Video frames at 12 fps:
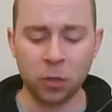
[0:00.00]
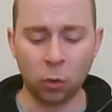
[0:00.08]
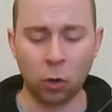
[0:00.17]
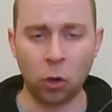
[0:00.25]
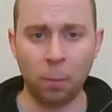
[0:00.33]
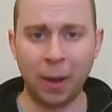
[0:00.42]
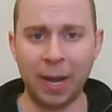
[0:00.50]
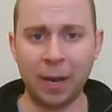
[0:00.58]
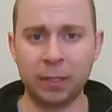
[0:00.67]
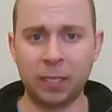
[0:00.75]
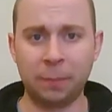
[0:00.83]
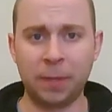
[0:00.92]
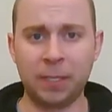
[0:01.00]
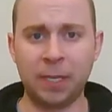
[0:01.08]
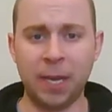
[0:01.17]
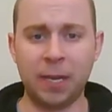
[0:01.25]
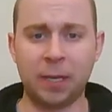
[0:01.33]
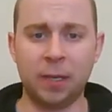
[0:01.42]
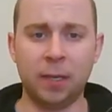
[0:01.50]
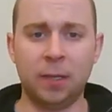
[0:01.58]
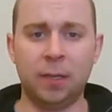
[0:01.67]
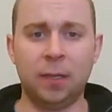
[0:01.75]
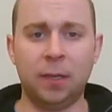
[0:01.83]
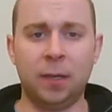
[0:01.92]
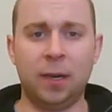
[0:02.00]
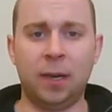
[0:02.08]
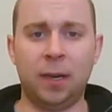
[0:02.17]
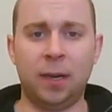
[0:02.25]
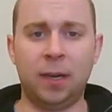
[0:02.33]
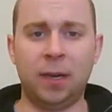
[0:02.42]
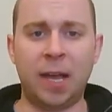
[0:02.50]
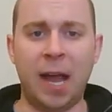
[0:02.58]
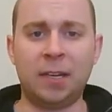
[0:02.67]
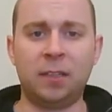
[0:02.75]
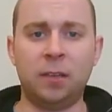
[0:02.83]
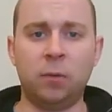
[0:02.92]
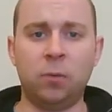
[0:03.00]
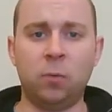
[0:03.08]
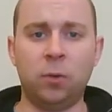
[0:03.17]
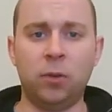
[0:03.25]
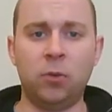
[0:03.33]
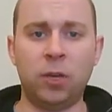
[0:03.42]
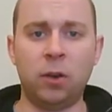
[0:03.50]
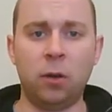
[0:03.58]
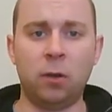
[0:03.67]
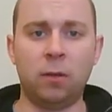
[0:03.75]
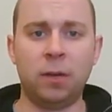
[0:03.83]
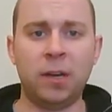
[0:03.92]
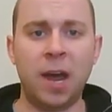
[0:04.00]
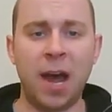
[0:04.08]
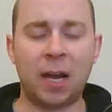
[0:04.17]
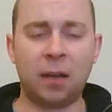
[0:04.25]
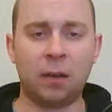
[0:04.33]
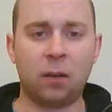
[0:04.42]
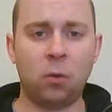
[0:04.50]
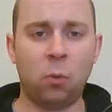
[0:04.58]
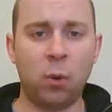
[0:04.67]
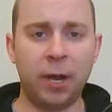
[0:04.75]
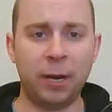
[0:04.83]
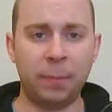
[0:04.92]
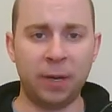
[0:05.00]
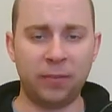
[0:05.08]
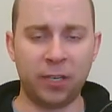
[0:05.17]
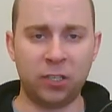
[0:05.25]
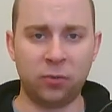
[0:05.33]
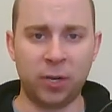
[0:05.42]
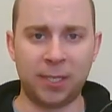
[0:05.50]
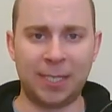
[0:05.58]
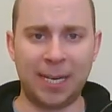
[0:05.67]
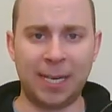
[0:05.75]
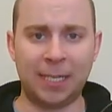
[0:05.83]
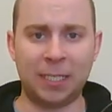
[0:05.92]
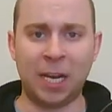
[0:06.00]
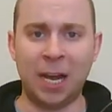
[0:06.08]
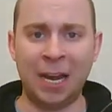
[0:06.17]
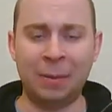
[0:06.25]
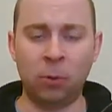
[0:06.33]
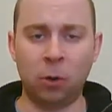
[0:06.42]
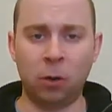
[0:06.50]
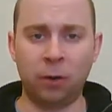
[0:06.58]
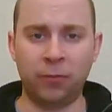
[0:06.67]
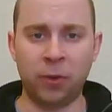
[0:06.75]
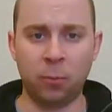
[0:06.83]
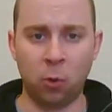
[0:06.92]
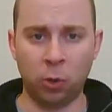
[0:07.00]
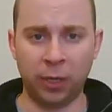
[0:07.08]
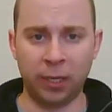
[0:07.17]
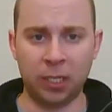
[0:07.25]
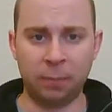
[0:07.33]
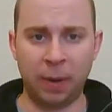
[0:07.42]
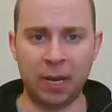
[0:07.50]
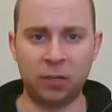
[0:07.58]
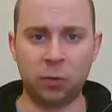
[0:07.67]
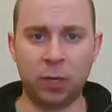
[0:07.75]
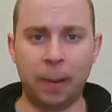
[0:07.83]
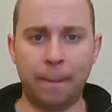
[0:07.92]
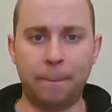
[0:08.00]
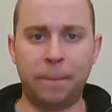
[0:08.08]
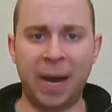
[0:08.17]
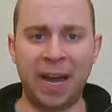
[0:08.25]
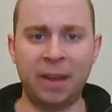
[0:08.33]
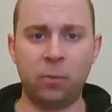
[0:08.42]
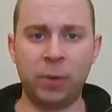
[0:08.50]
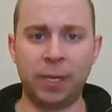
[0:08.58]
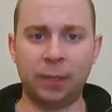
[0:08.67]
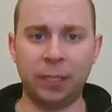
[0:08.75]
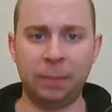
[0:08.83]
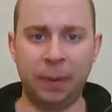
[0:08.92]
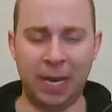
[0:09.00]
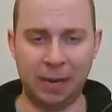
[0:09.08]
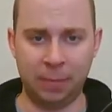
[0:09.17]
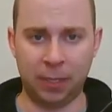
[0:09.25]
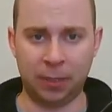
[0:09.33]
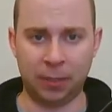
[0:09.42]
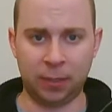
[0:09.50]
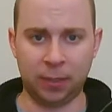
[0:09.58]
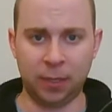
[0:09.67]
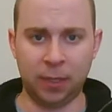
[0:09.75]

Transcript: Your home buyer tip of the day. Guys, you can knock quite a bit of interest and time off your mortgage by doing bi-weekly payments.